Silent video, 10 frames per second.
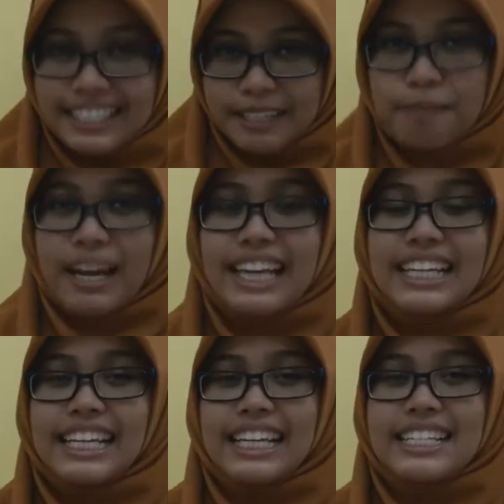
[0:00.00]

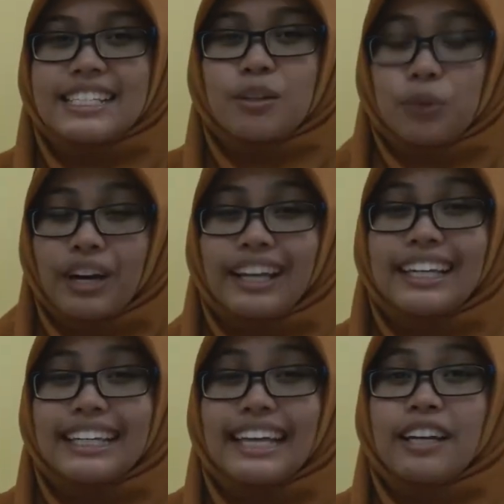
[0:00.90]
Demand is the one
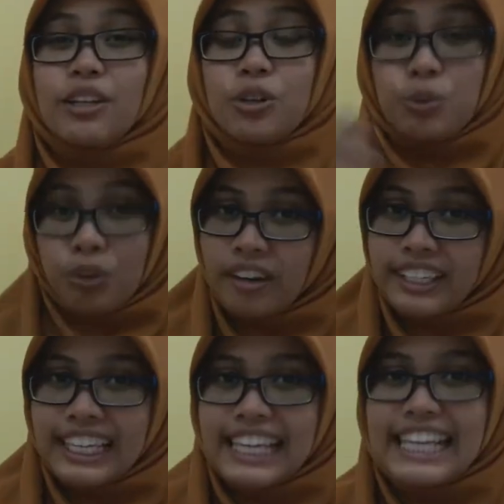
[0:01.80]
that you want
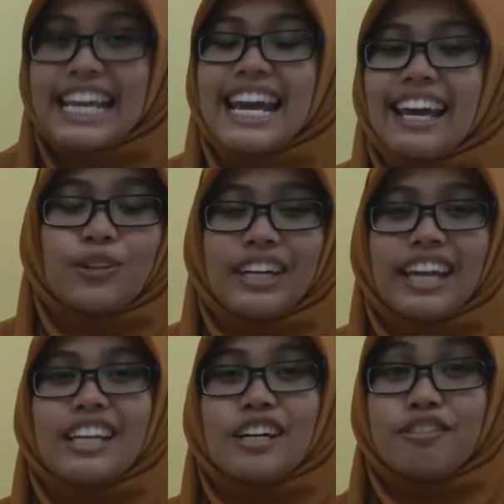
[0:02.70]
it, you
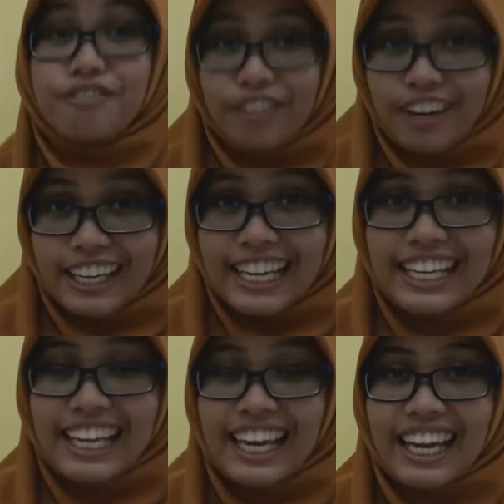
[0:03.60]
can afford it,
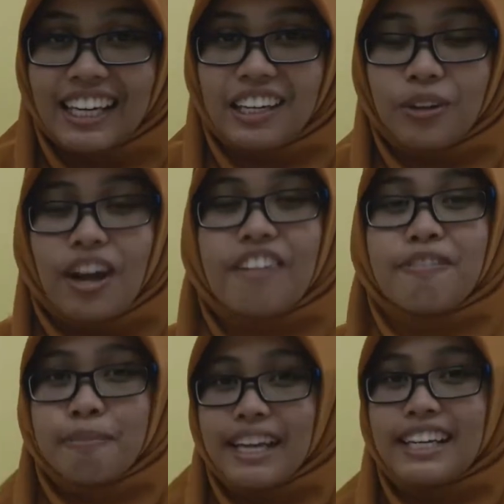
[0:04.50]
and you have
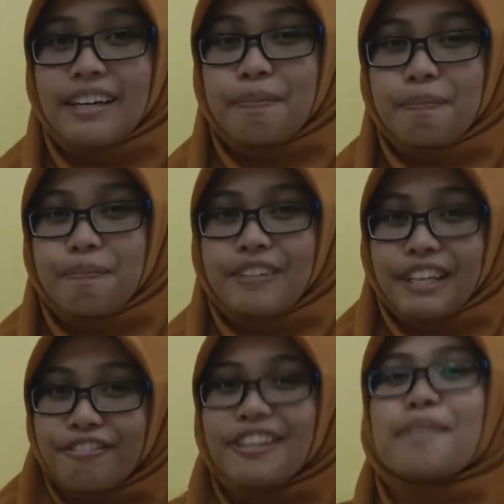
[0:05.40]
made a
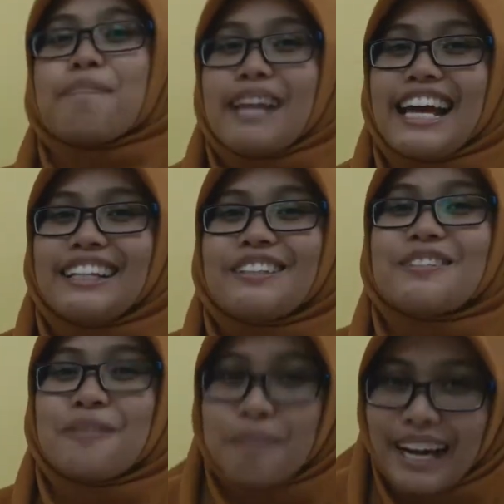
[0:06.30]
definite plan
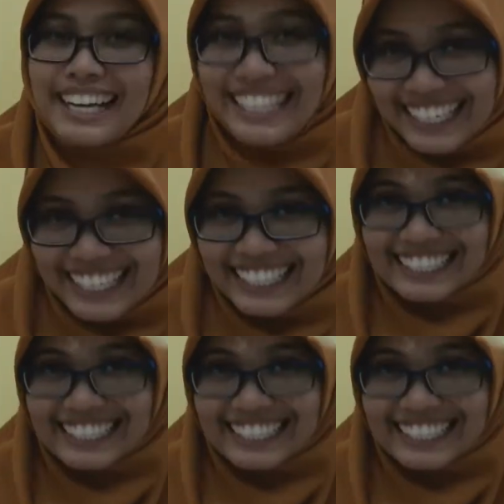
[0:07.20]
to buy it.